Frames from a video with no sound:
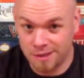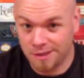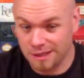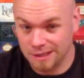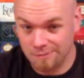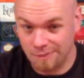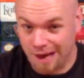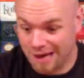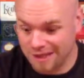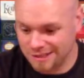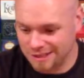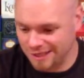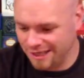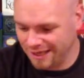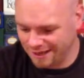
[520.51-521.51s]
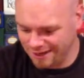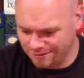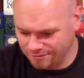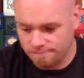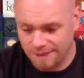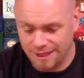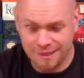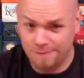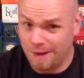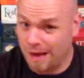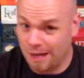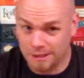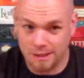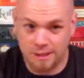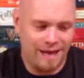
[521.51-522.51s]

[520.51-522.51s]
It's boxing, and it's boxing.